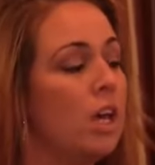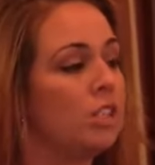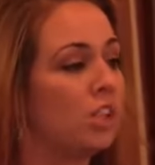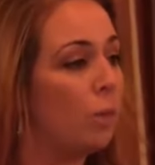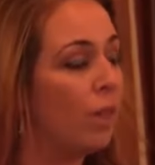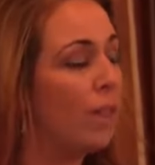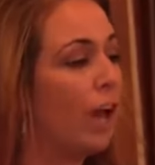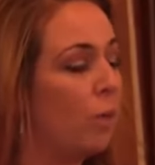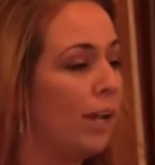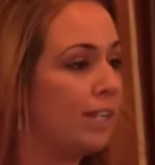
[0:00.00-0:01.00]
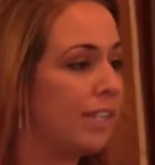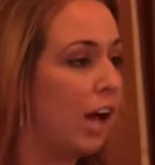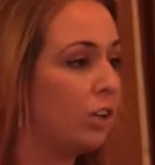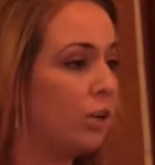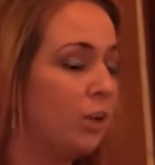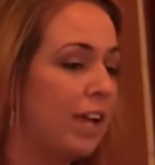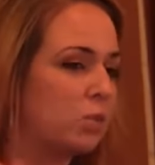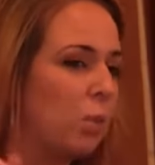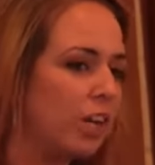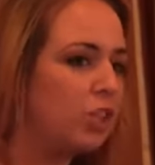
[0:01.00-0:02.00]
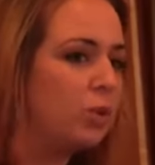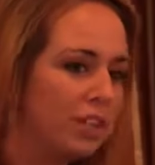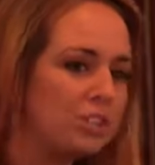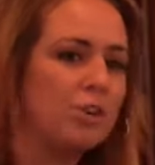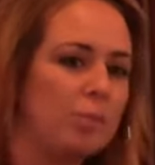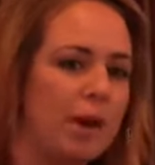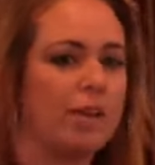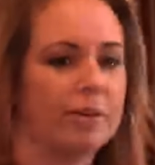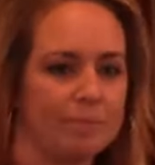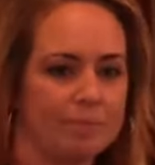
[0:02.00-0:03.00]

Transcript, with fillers: So, one thing I want to tell you is what you can do about it.